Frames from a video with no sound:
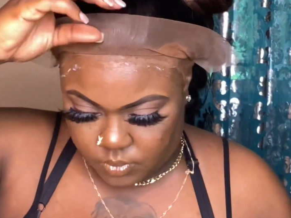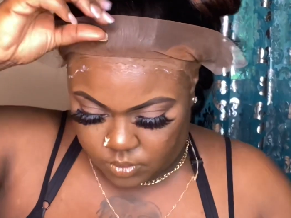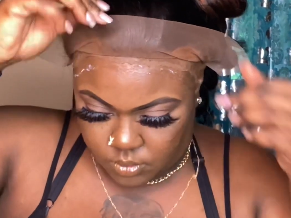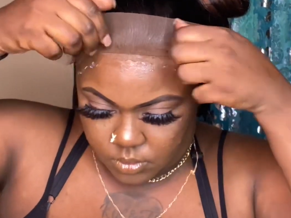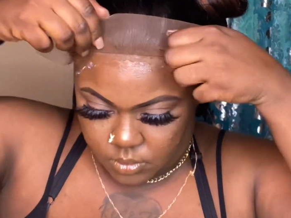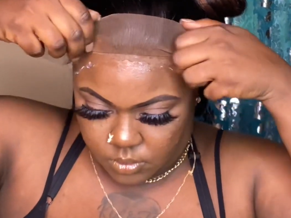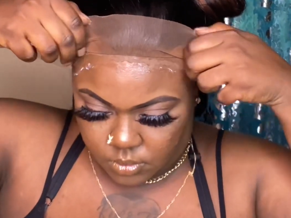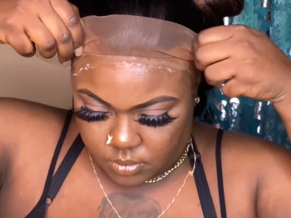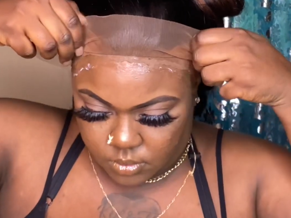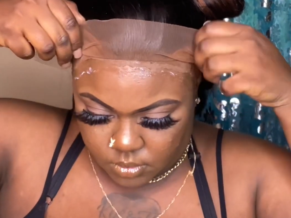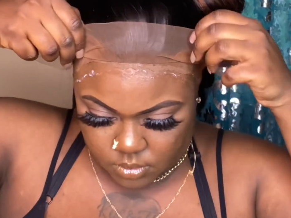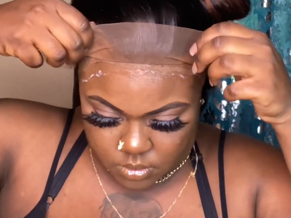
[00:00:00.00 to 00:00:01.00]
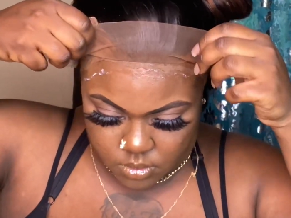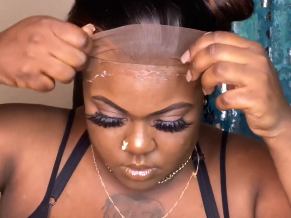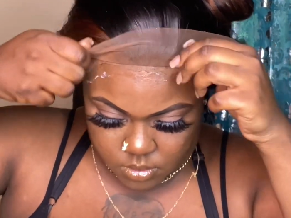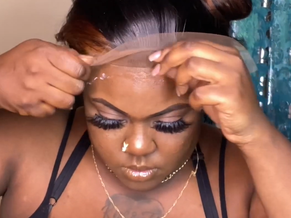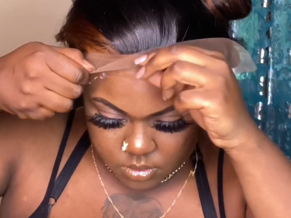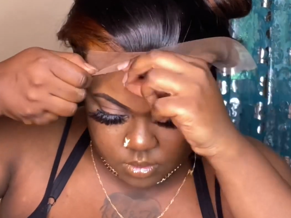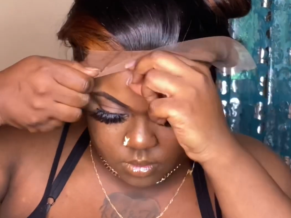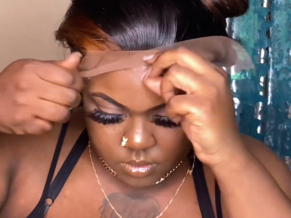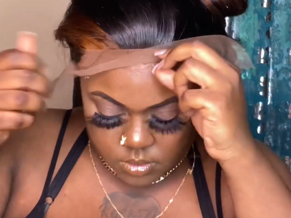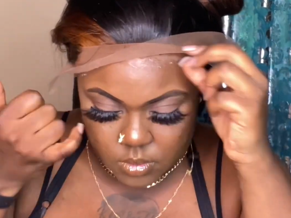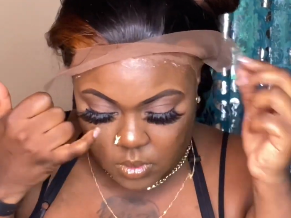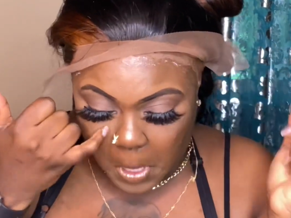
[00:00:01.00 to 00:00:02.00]
and
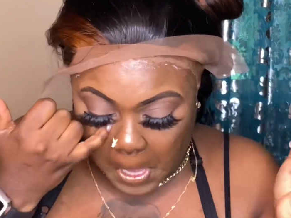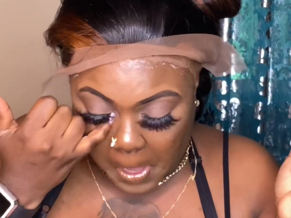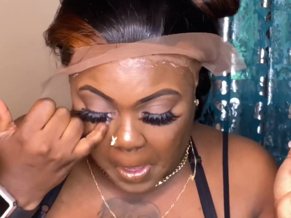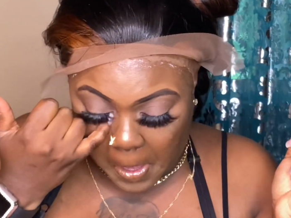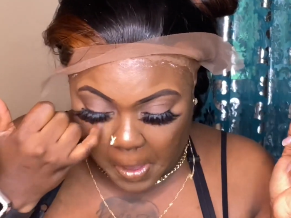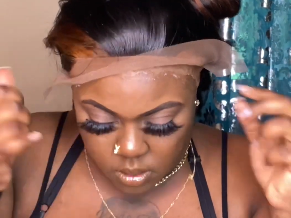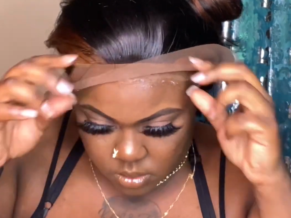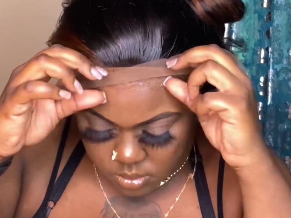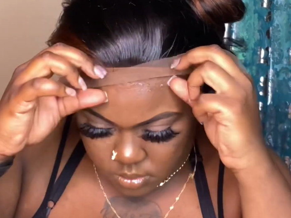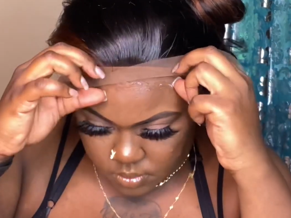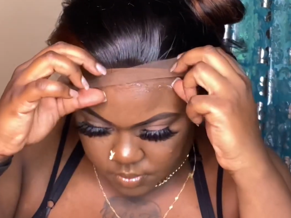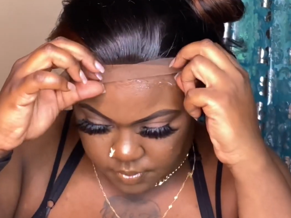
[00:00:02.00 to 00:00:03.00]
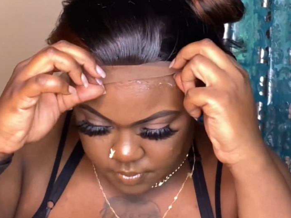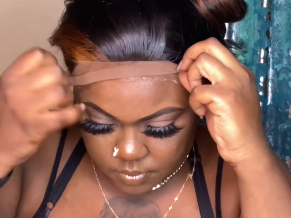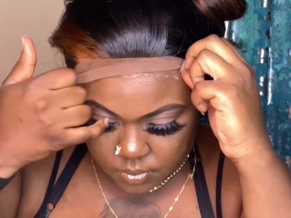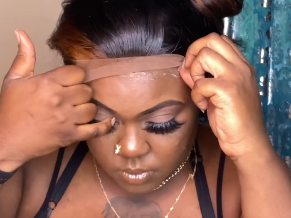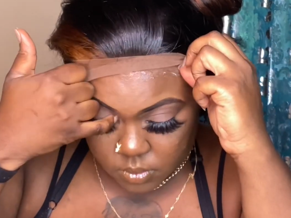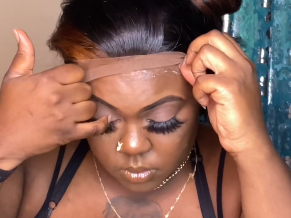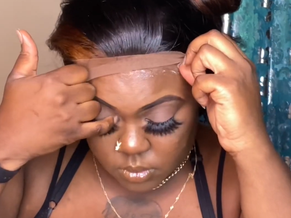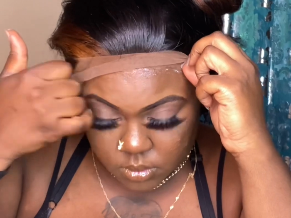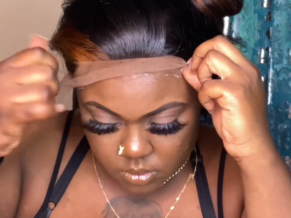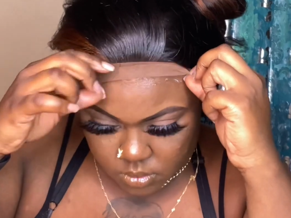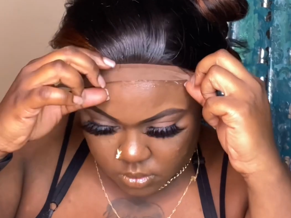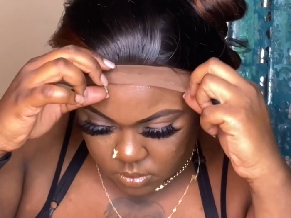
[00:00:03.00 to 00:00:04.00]
she was saying you don't supposed to let
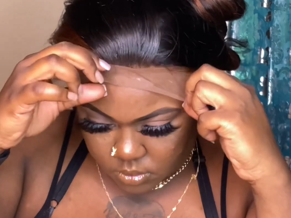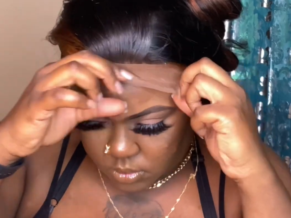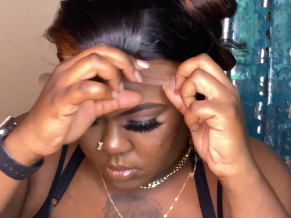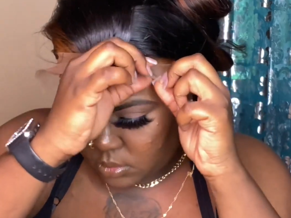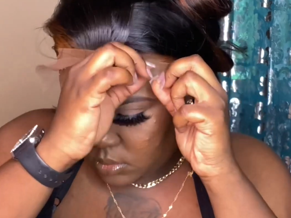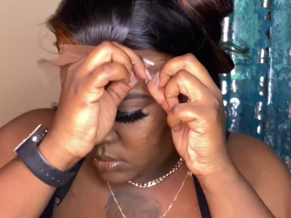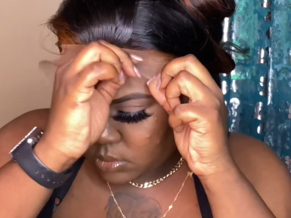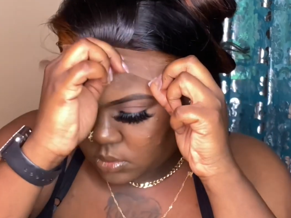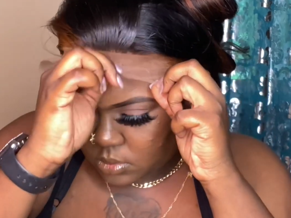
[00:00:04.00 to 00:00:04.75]
it get all the way dry,